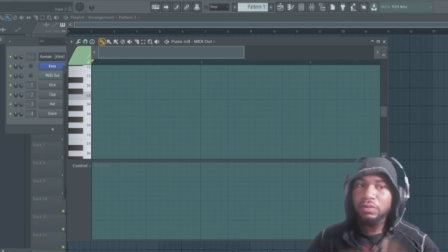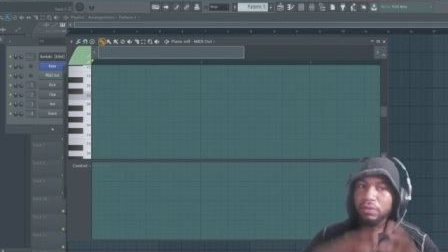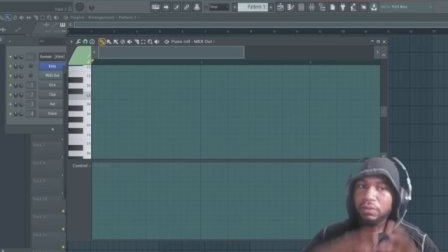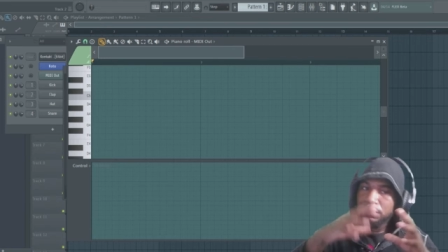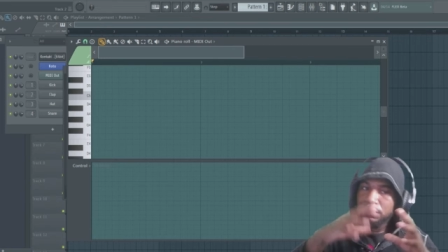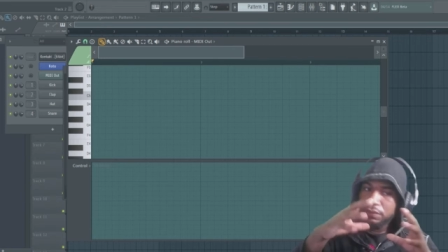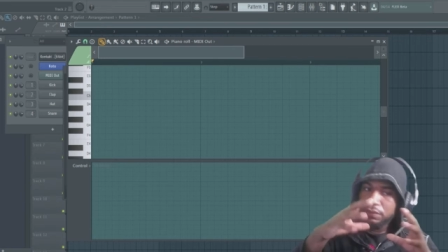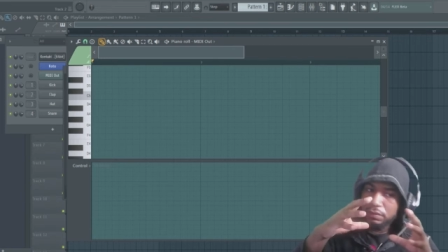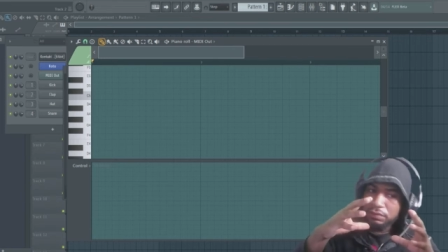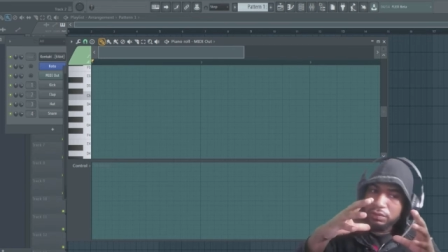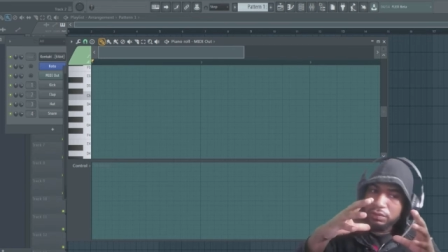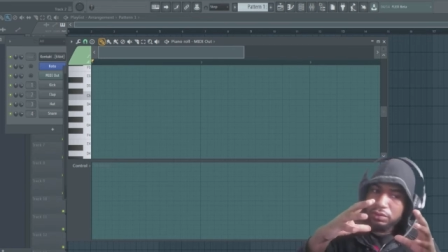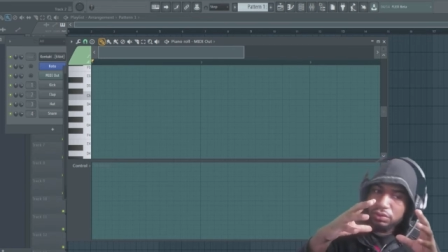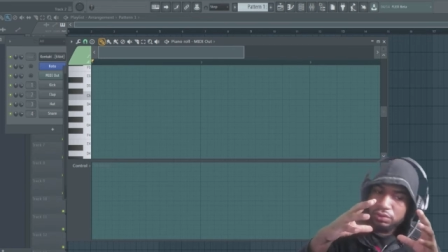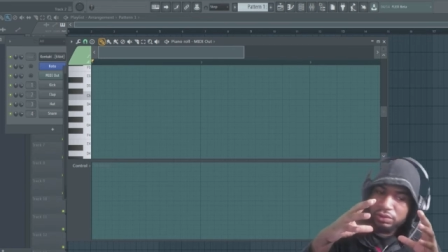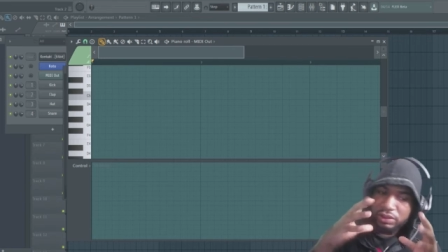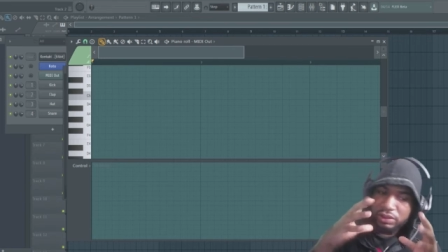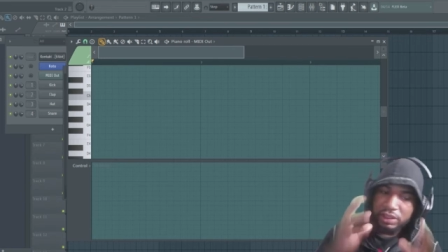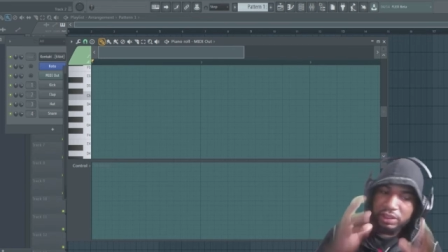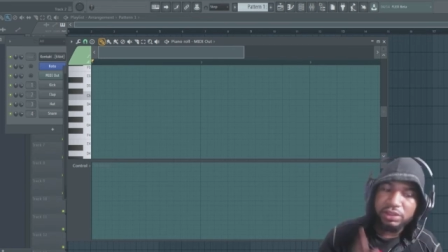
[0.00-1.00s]
from the
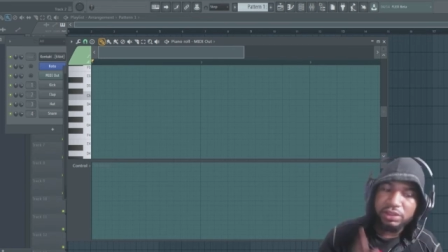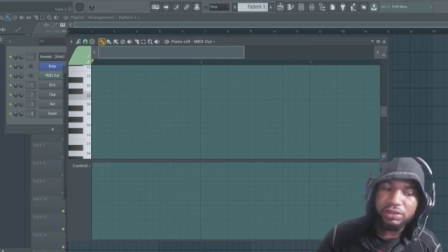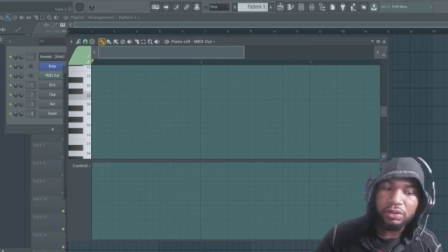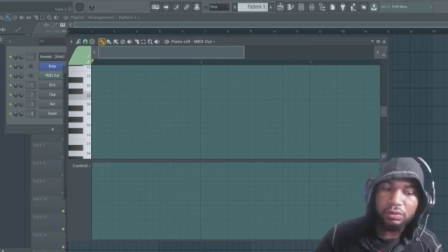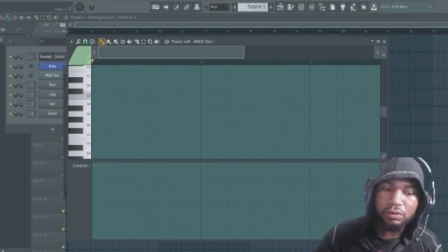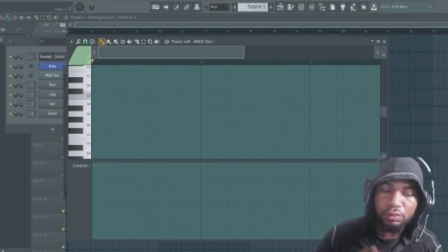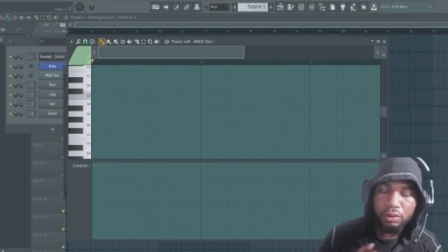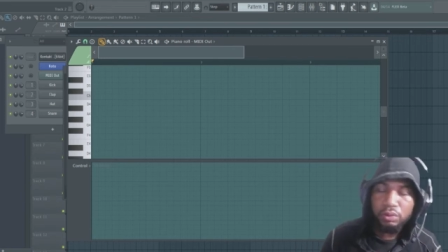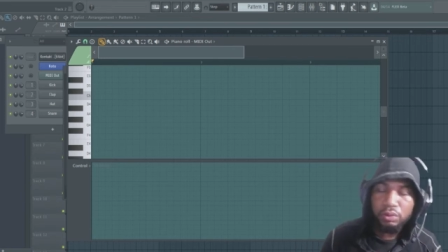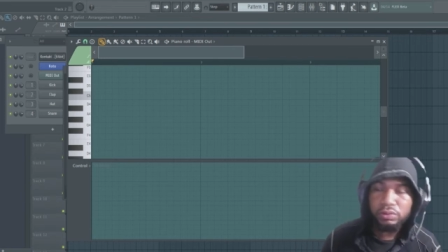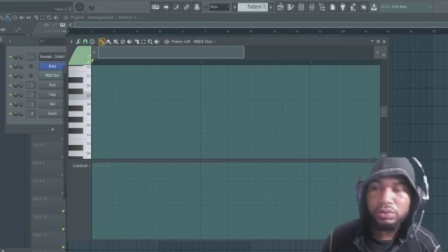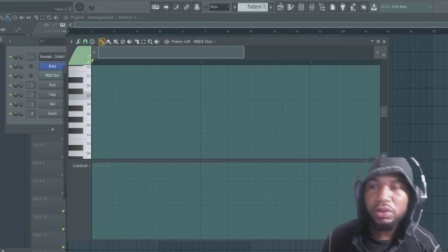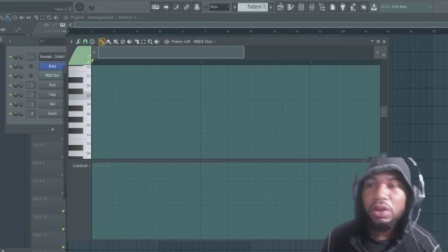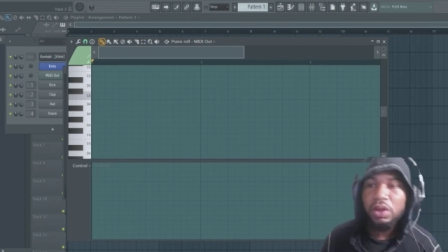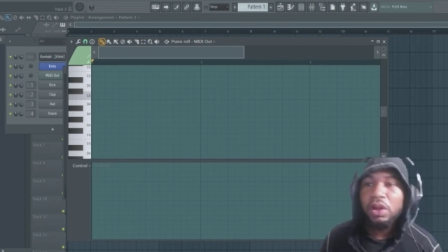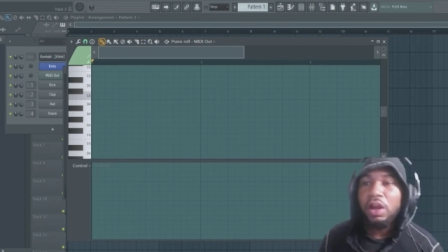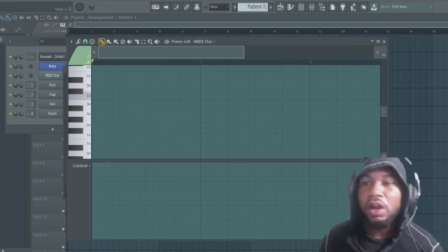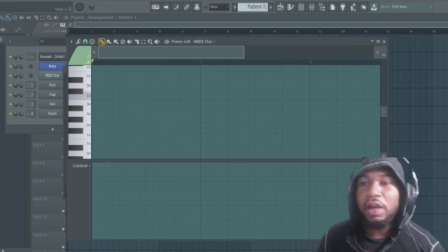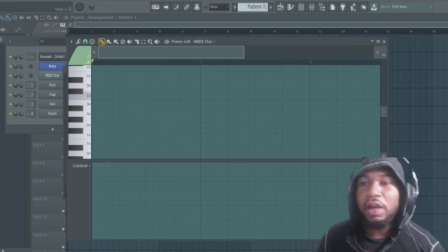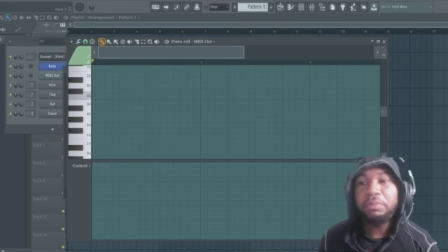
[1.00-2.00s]
traditional roots,
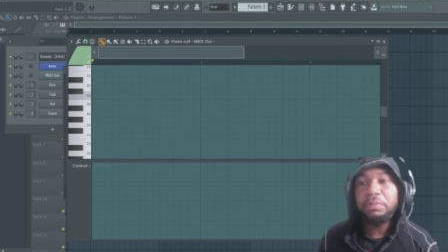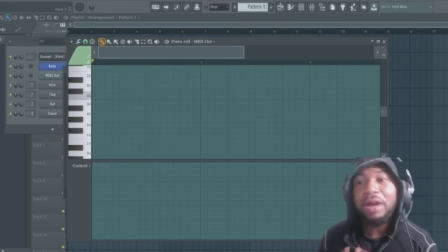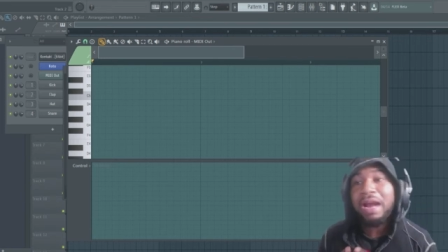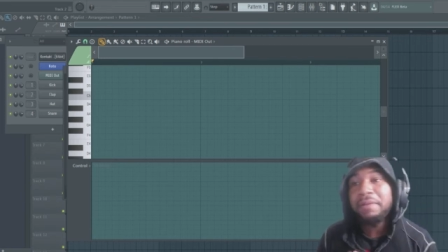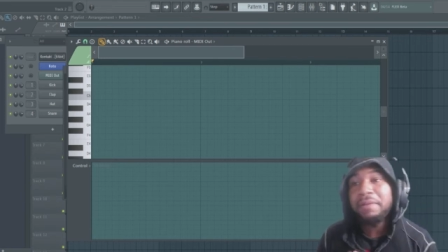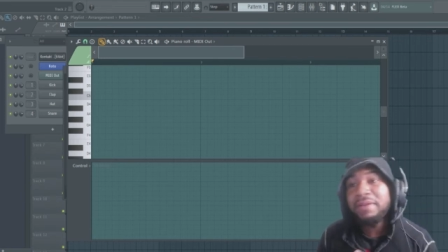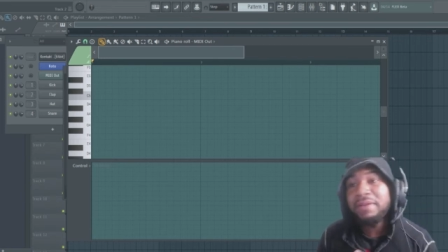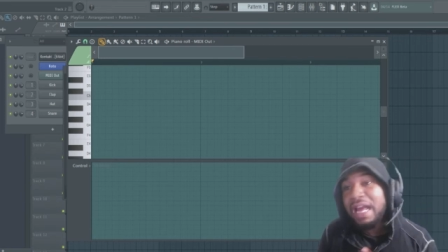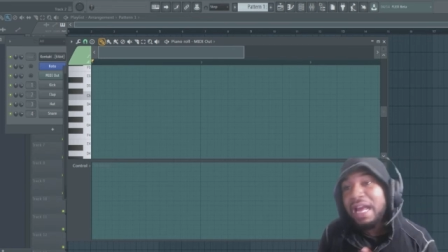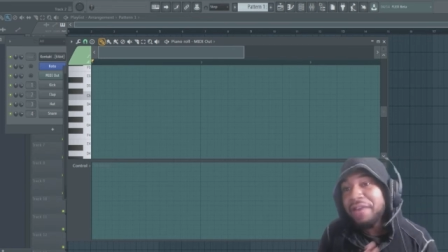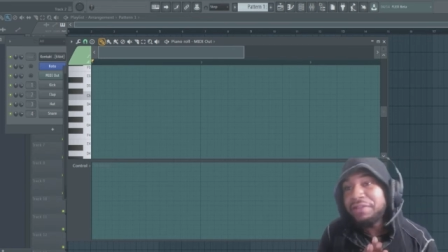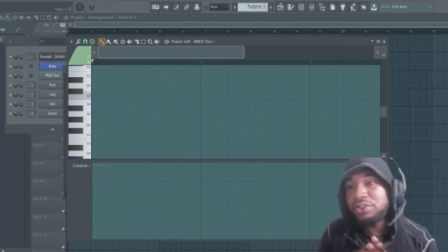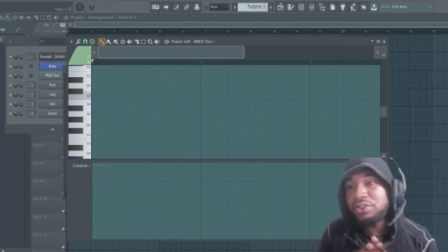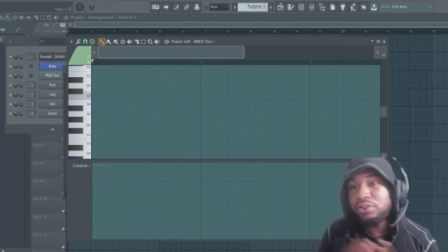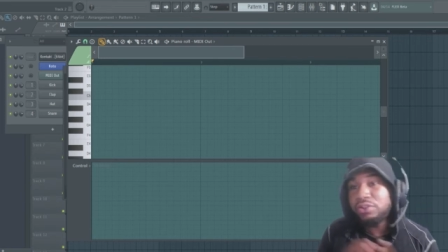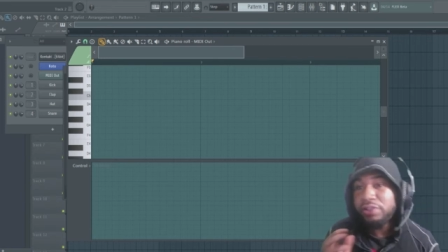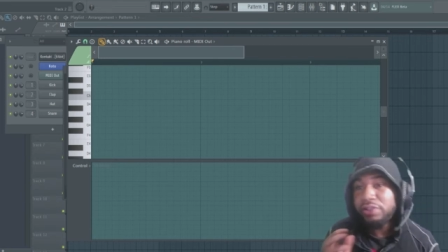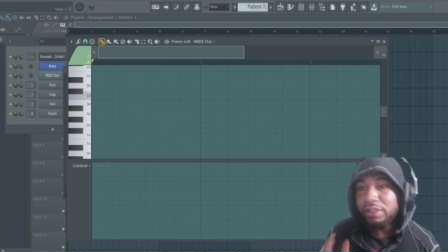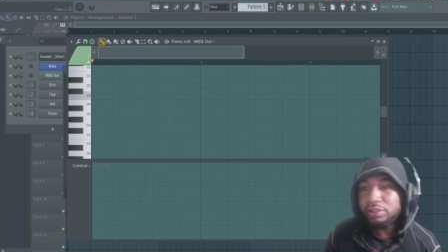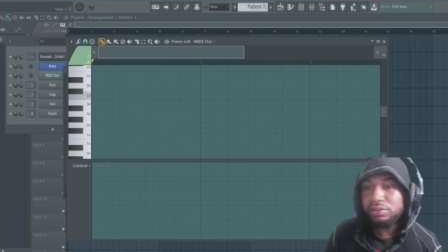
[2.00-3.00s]
and probably not even
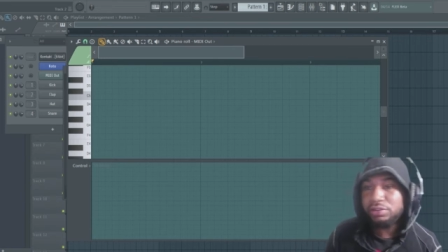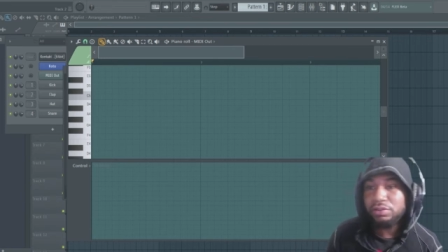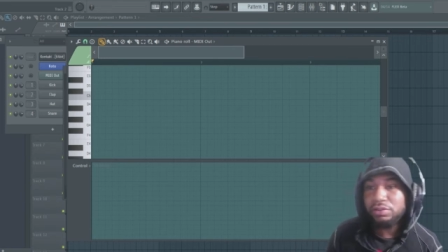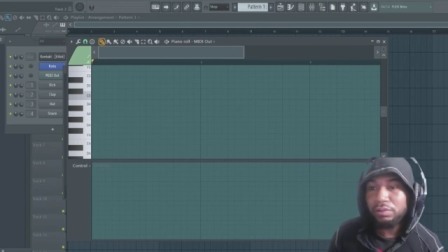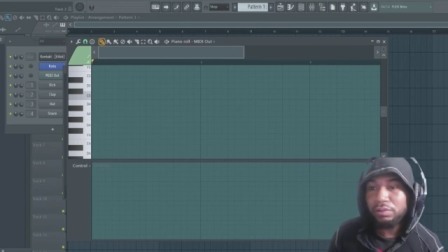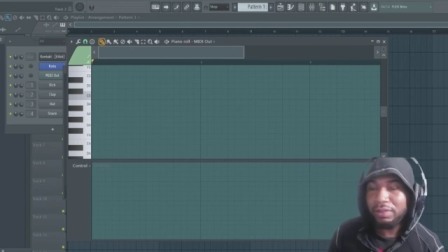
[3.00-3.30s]
traditional.